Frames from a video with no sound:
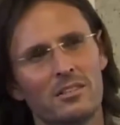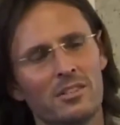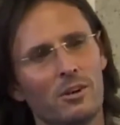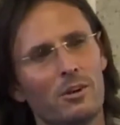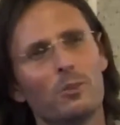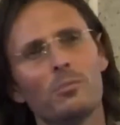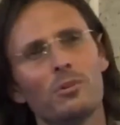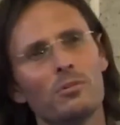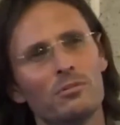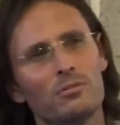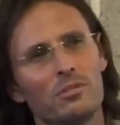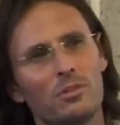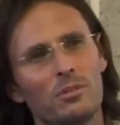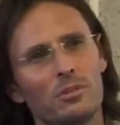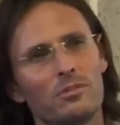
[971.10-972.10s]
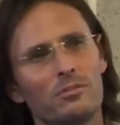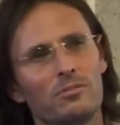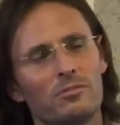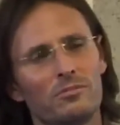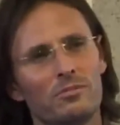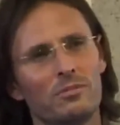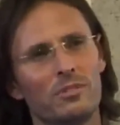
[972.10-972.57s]
terrible all of
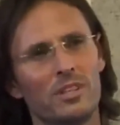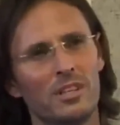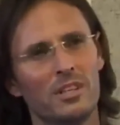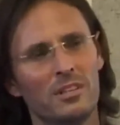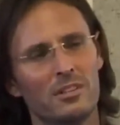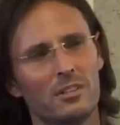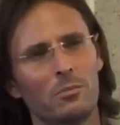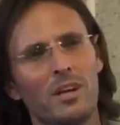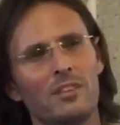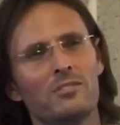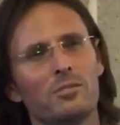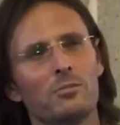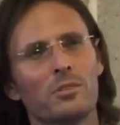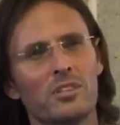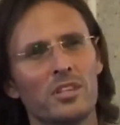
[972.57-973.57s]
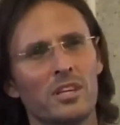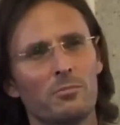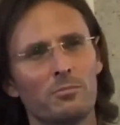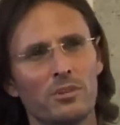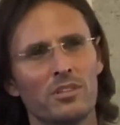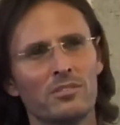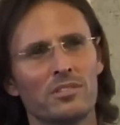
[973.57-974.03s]
the ones who were
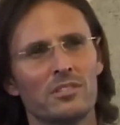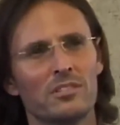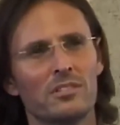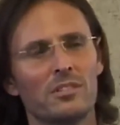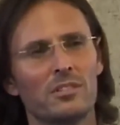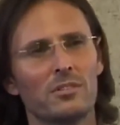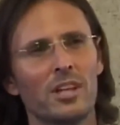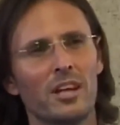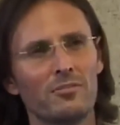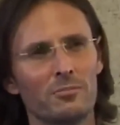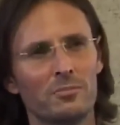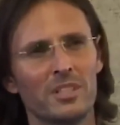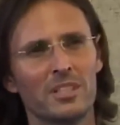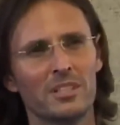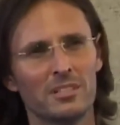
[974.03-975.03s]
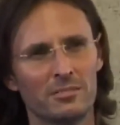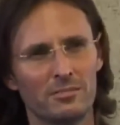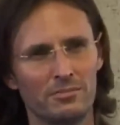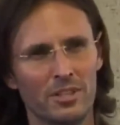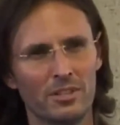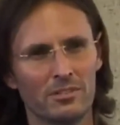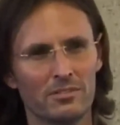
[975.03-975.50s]
there present who loved me
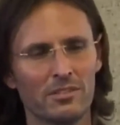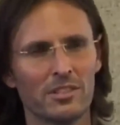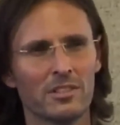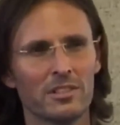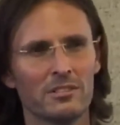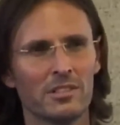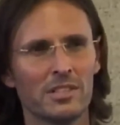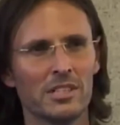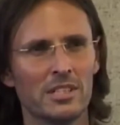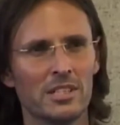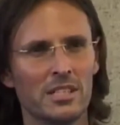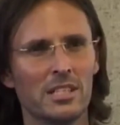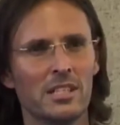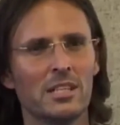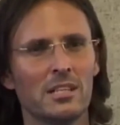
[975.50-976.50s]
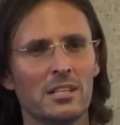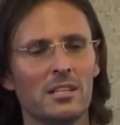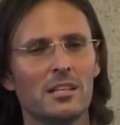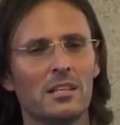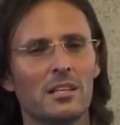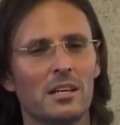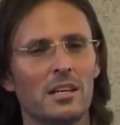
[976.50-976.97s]
felt, you know,
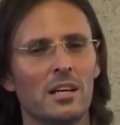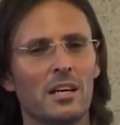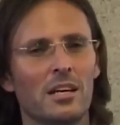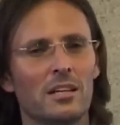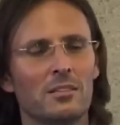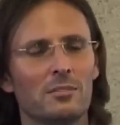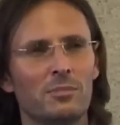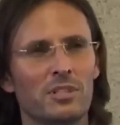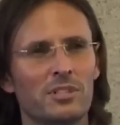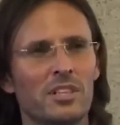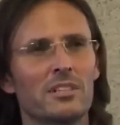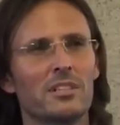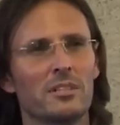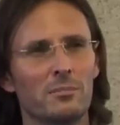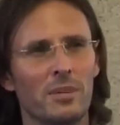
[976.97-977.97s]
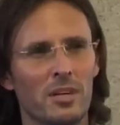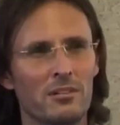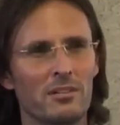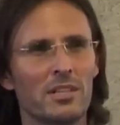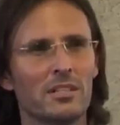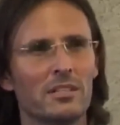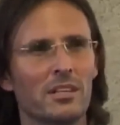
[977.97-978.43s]
and particularly
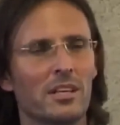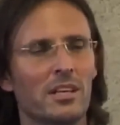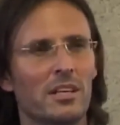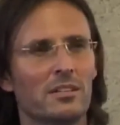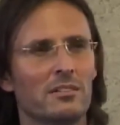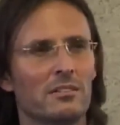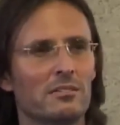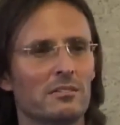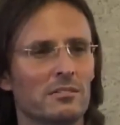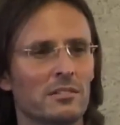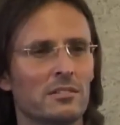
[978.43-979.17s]
Mary, and